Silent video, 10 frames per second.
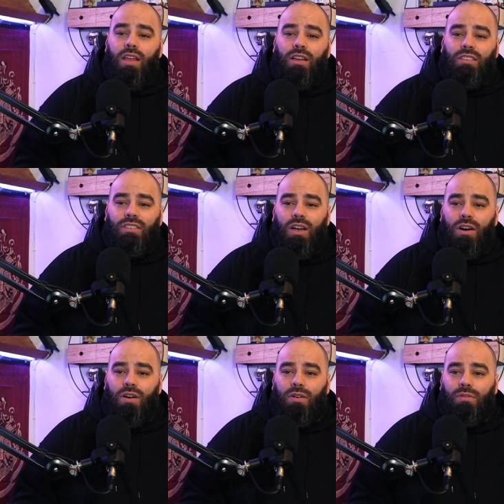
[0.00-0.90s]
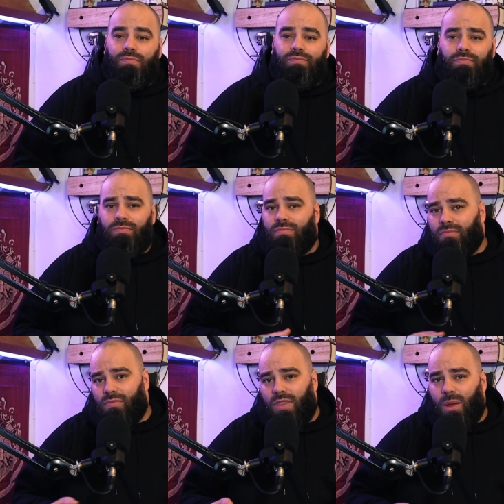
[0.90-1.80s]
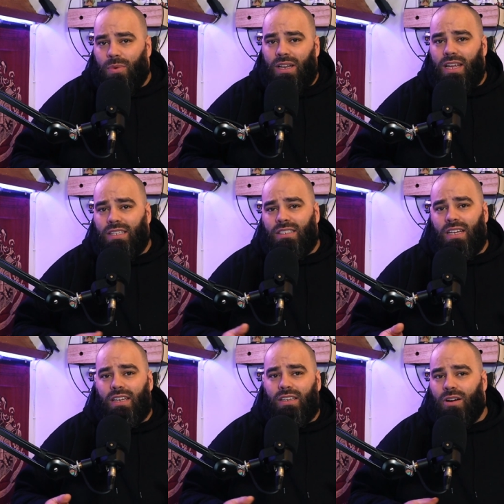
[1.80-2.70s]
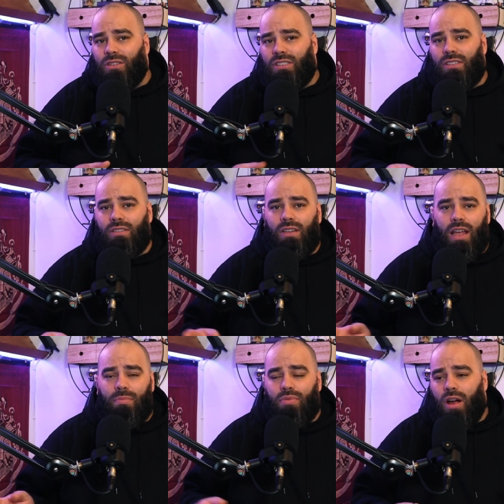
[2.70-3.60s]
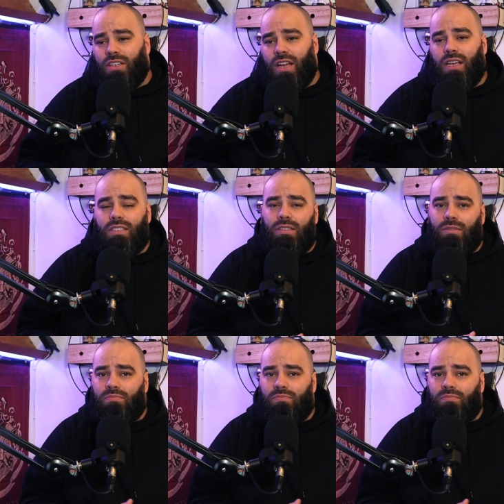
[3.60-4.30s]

So releasing those two like projects